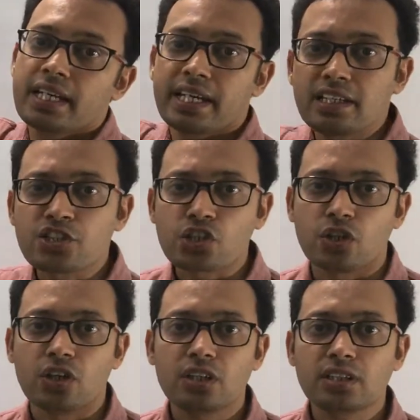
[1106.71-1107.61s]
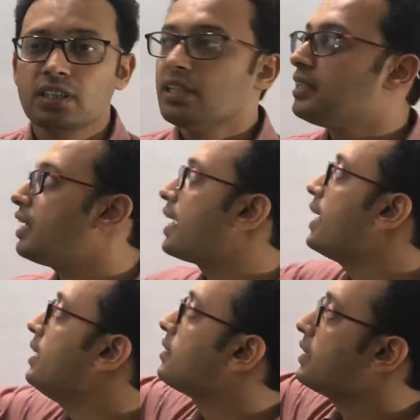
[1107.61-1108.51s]
In short, the
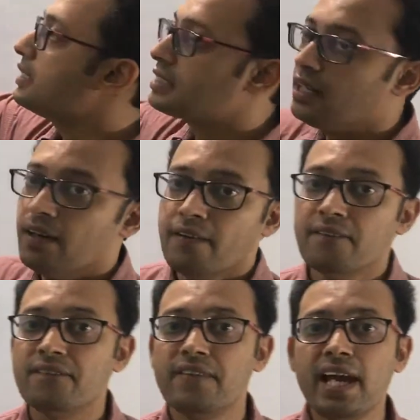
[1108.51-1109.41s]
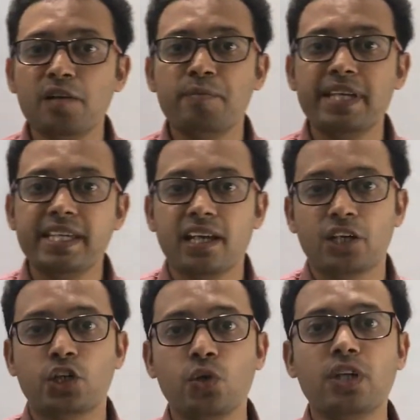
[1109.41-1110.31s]
health is a well-being,
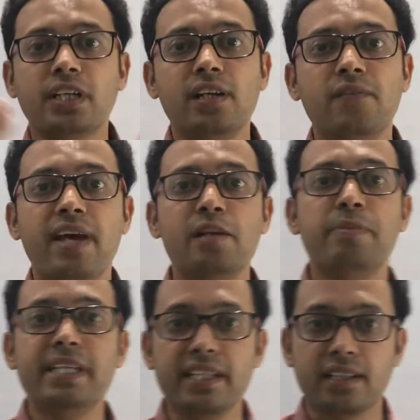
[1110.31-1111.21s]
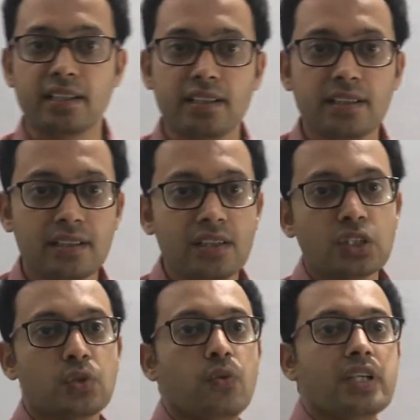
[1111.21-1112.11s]
a total well-being.
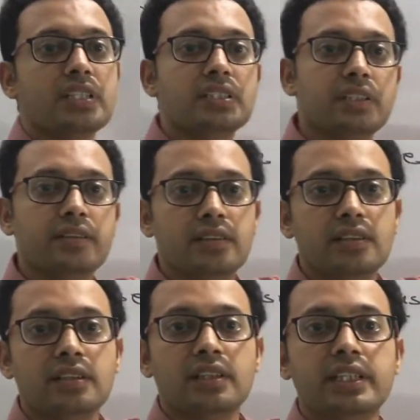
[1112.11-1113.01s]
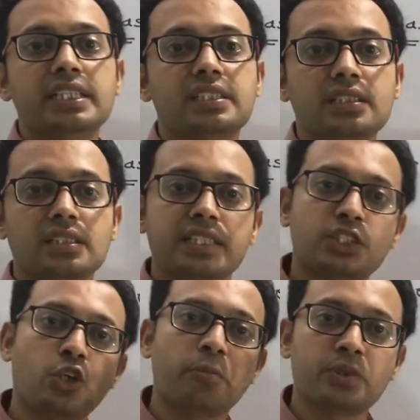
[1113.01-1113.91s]
So what is a disease? It's
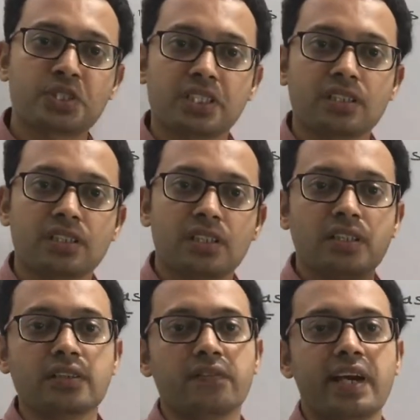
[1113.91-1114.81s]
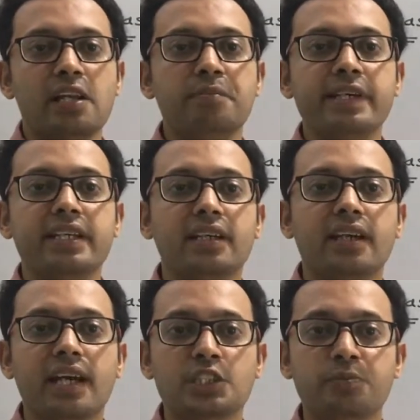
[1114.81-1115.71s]
opposite. The
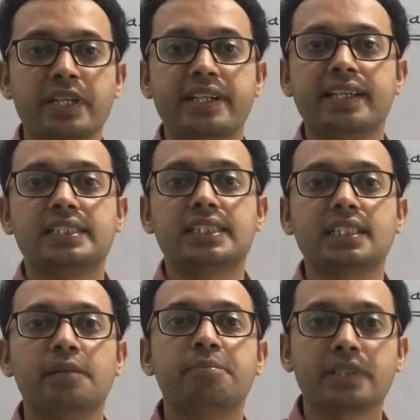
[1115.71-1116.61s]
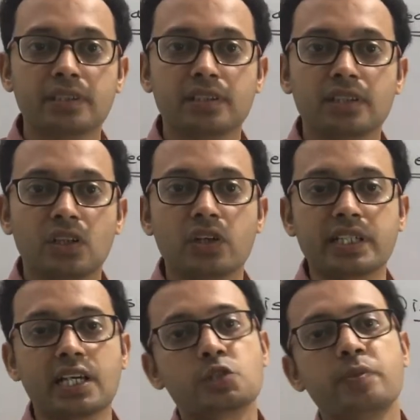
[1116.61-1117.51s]
well-being has been disturbed or it
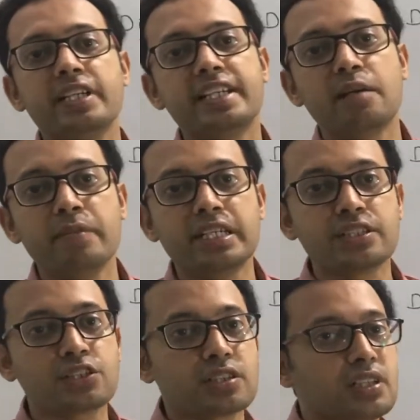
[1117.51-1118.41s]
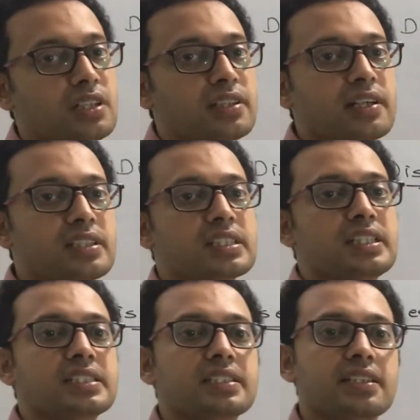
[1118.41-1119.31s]
has been damaged, that is
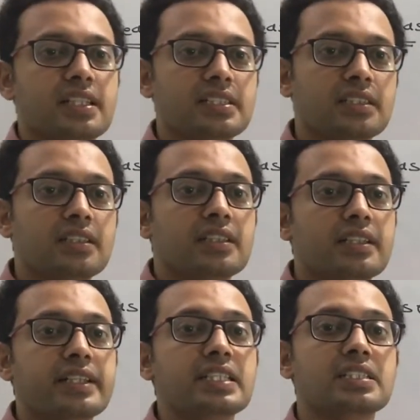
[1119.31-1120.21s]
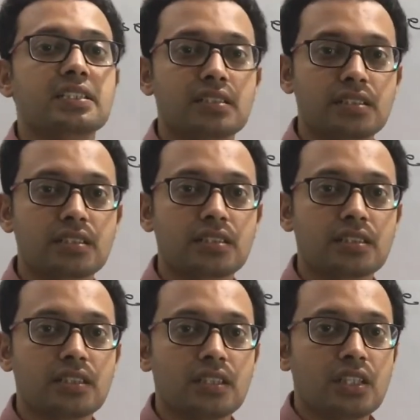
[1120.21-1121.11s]
considered as a disease.
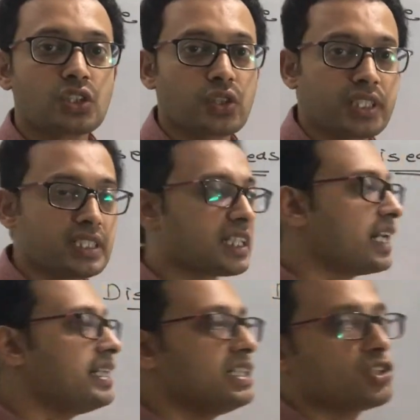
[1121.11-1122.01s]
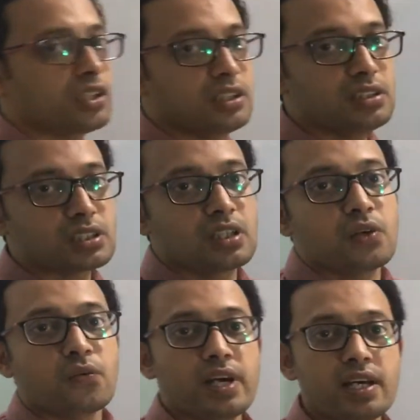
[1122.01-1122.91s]
So it is a condition
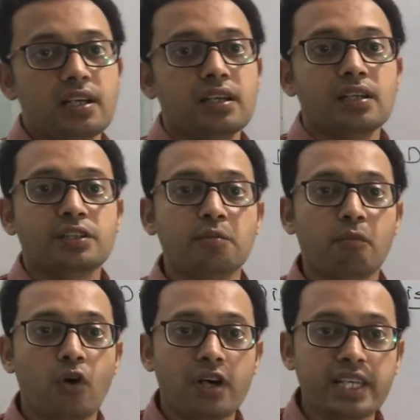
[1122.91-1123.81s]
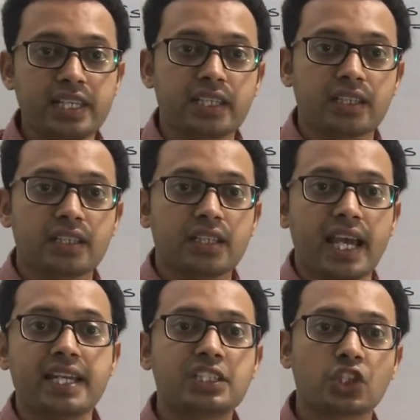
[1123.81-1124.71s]
where the body
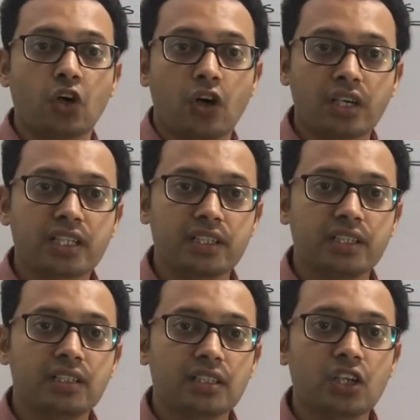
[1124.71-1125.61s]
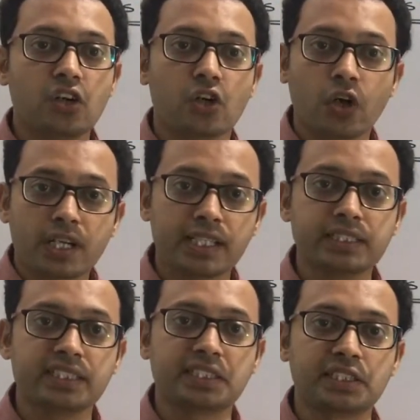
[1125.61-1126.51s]
and its organ
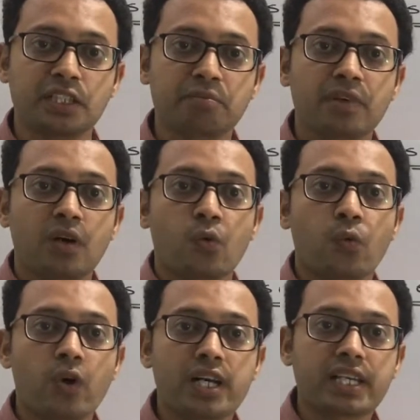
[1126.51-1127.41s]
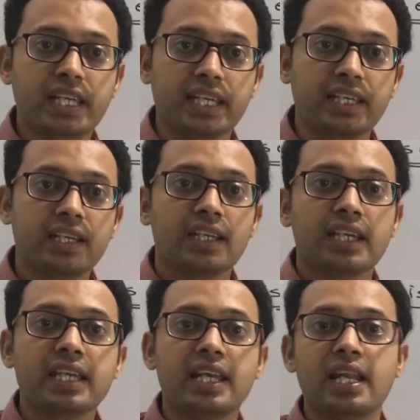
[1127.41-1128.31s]
system working
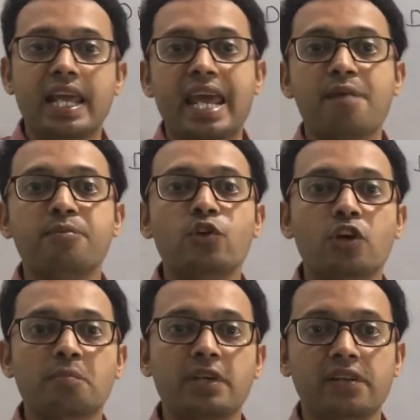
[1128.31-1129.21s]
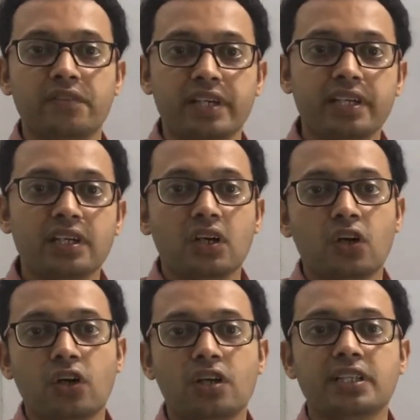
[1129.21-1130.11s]
in an abnormal way,
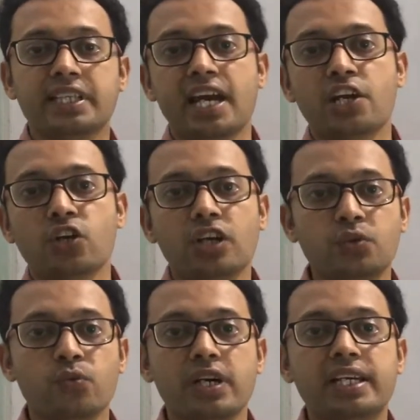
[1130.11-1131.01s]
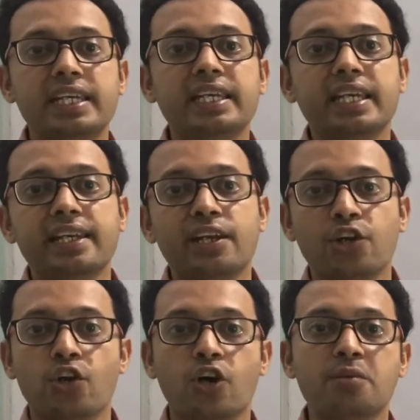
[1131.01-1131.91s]
or they are not working in a
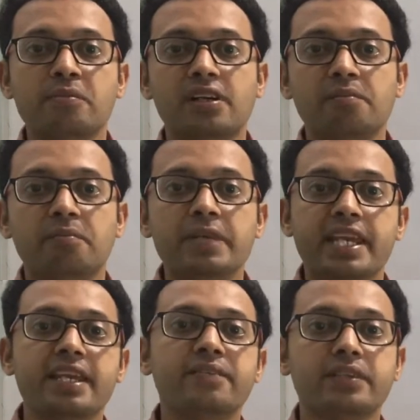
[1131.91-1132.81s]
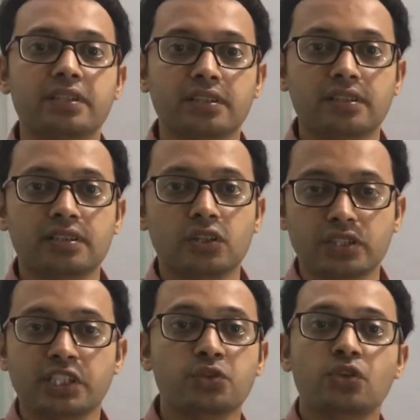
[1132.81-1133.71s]
normal behavior, or
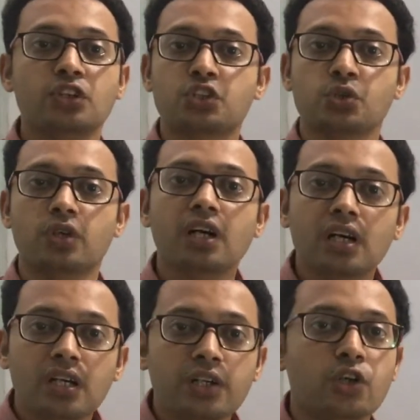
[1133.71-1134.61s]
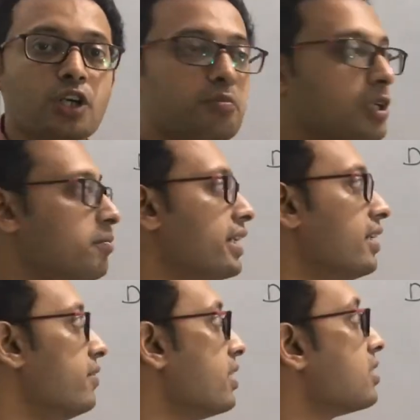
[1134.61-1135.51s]
they do not show a normal
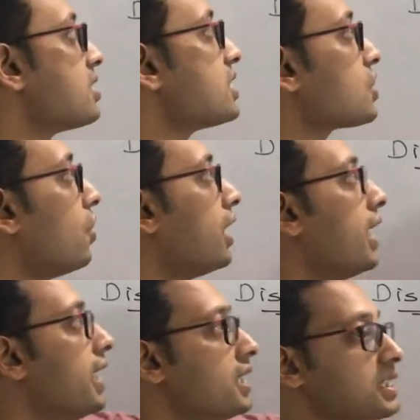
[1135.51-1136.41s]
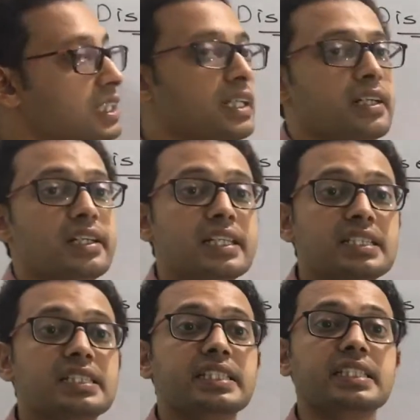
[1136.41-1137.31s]
behavior. This is called as
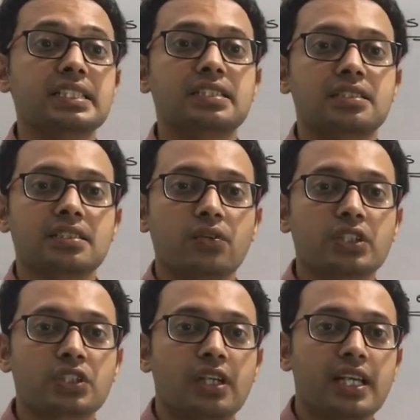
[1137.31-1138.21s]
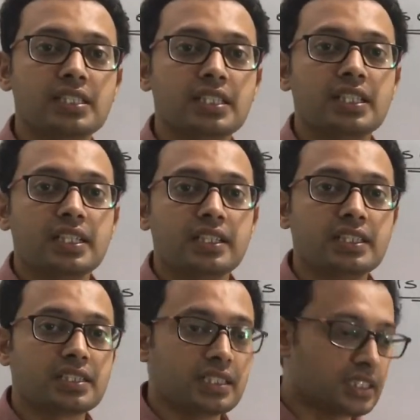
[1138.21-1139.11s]
disease. What's called as
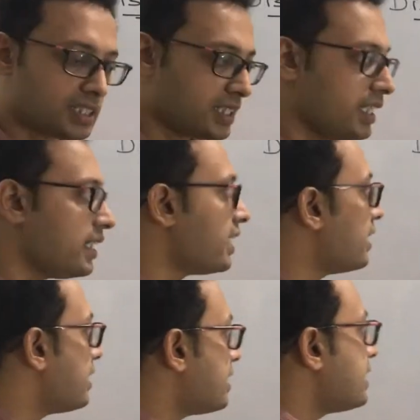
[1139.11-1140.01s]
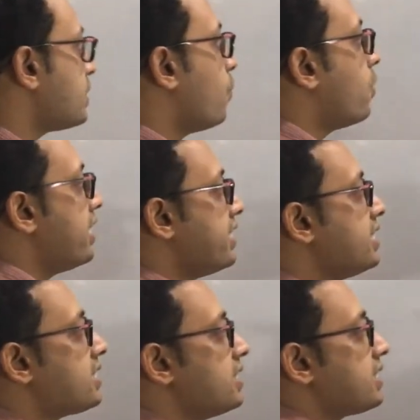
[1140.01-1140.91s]
disease? This is a word
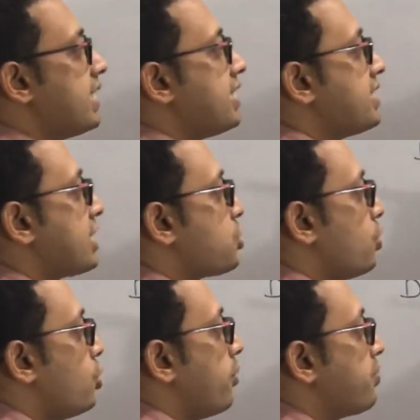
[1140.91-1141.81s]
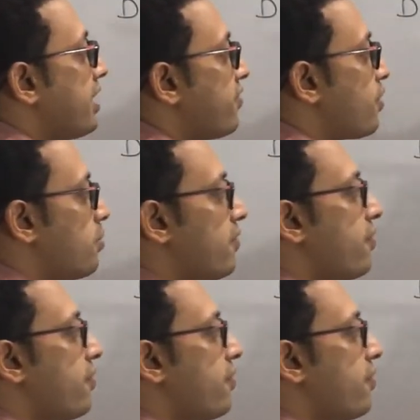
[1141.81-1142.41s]
disease that is actually obtained from a